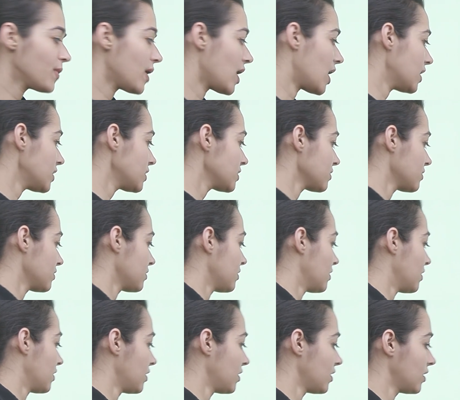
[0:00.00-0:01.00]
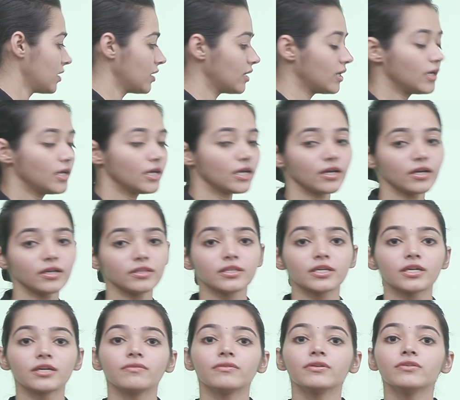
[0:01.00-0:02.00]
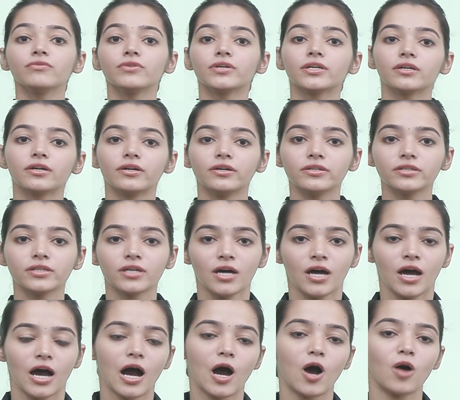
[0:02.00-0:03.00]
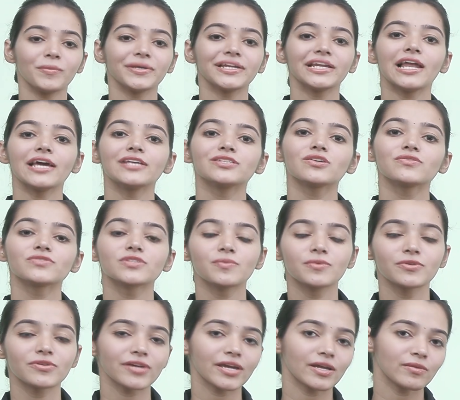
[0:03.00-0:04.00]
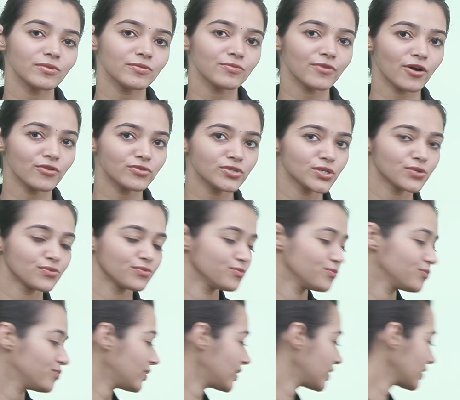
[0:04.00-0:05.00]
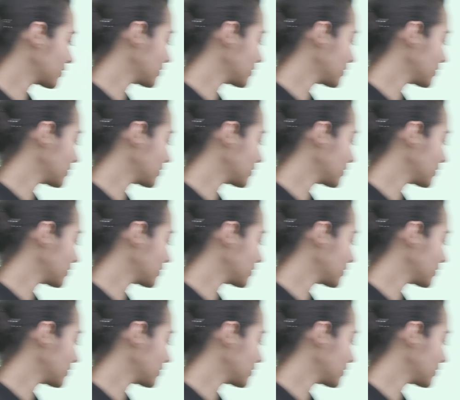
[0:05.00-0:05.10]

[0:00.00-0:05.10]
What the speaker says: part, in the given figure, how many lines of symmetry can be found? Very